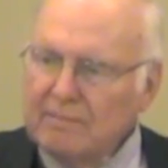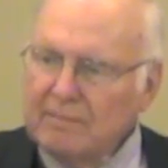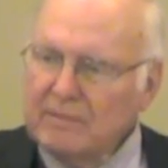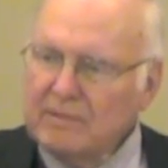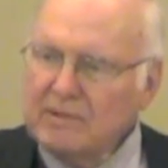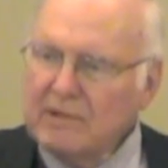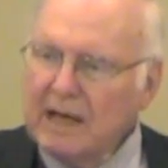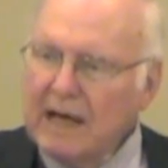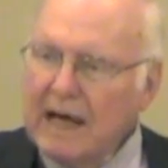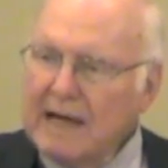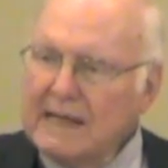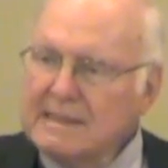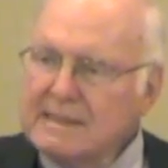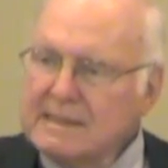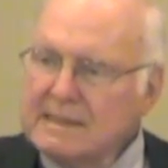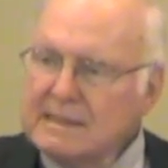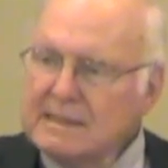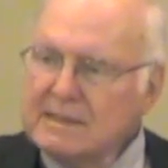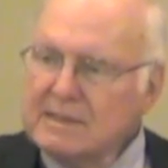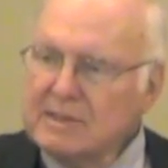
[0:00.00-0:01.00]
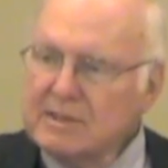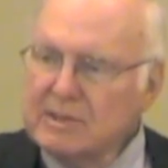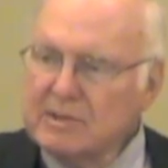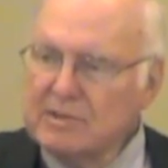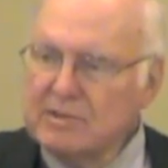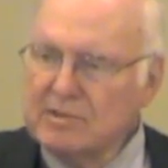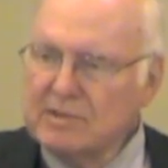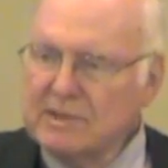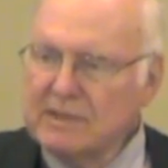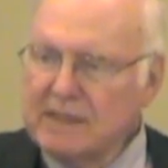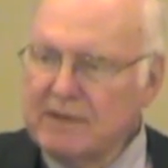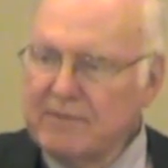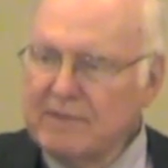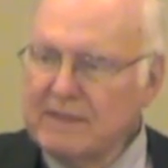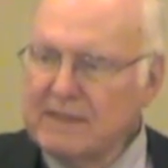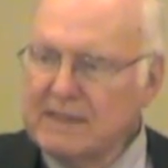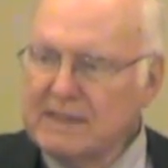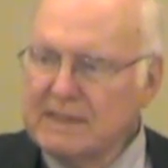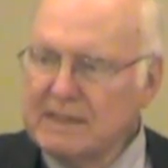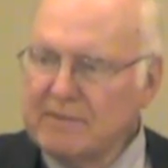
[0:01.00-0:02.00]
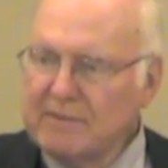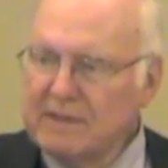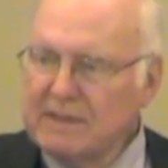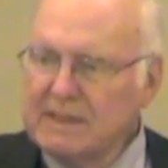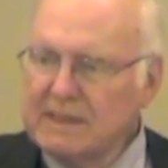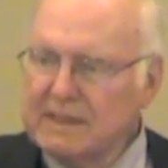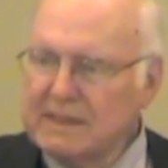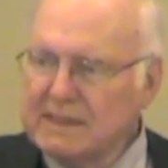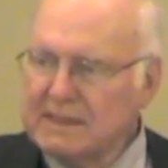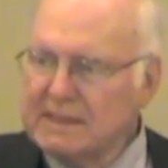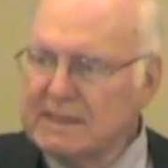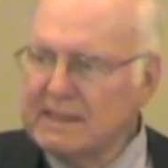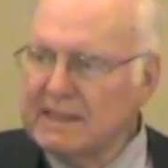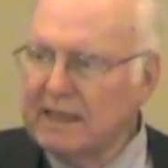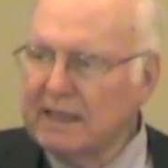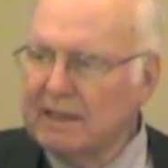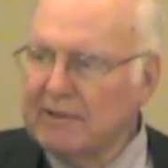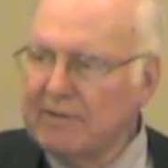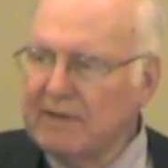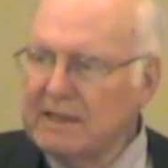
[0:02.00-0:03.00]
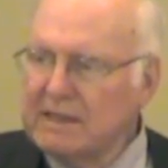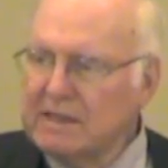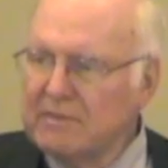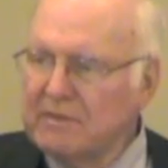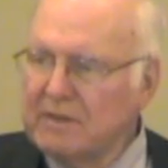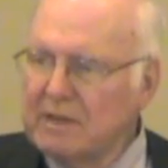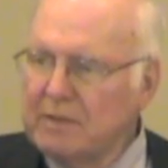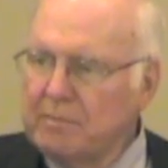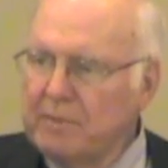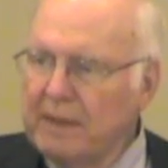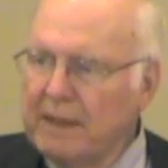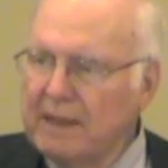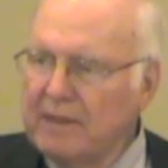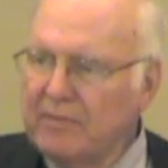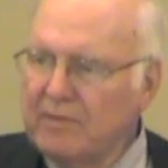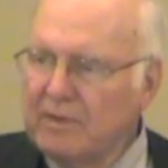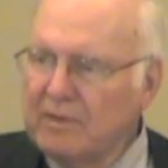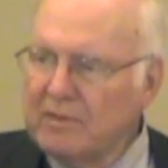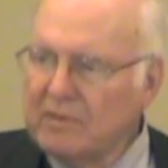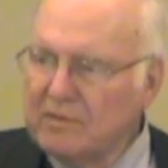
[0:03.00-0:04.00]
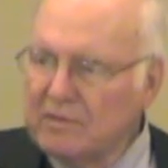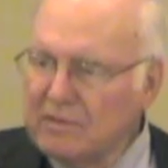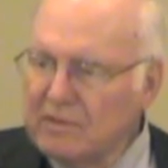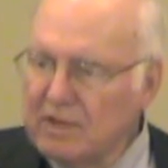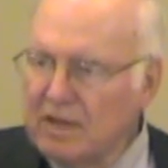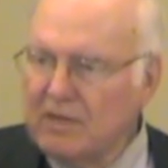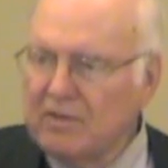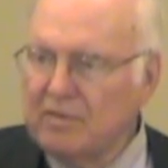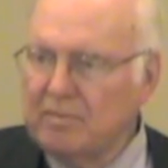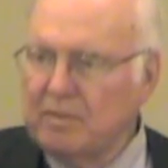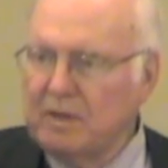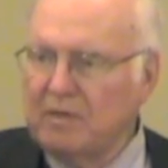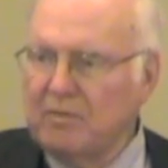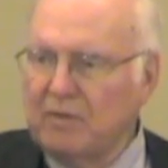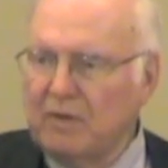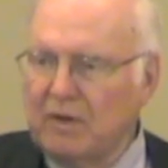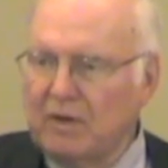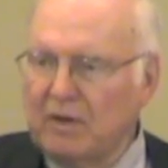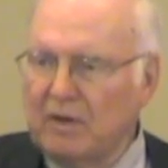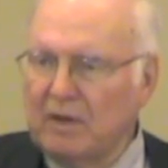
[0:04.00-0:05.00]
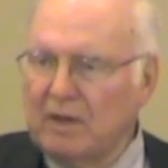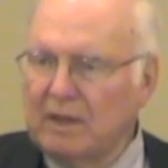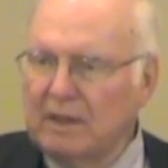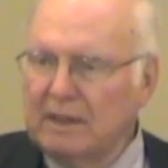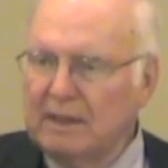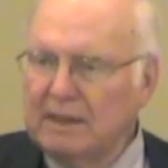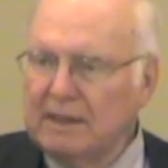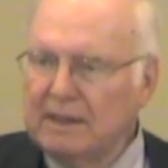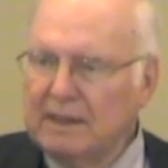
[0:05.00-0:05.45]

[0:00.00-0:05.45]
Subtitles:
July 2, 1776, the Declaration of Independence has just been voted on,